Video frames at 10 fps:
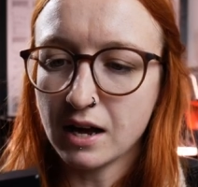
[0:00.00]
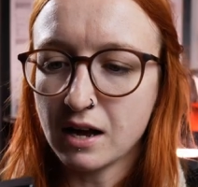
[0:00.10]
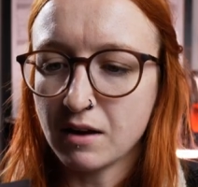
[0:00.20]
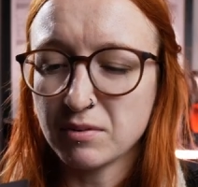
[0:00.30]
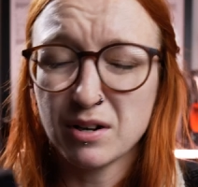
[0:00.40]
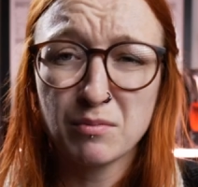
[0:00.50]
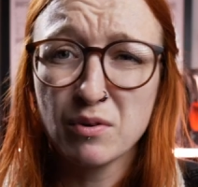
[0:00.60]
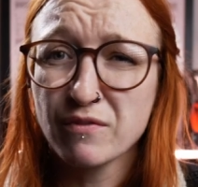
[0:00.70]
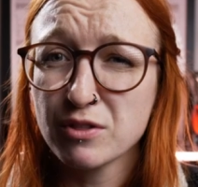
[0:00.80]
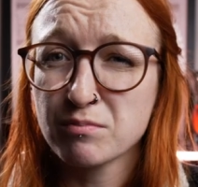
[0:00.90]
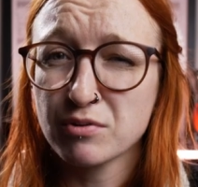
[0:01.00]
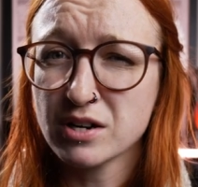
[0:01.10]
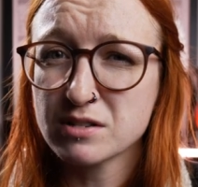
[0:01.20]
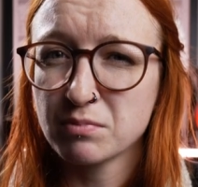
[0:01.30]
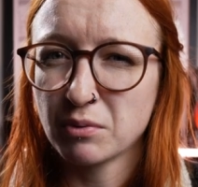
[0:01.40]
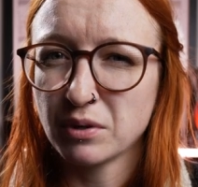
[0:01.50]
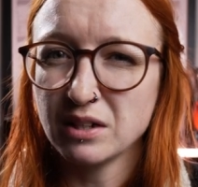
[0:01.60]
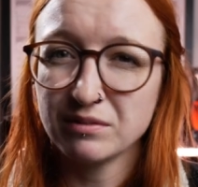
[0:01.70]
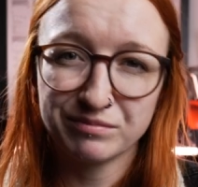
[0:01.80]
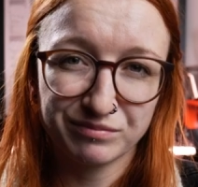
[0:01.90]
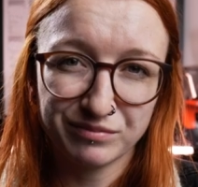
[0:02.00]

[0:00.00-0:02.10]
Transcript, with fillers: Uh, but number one, for the price point,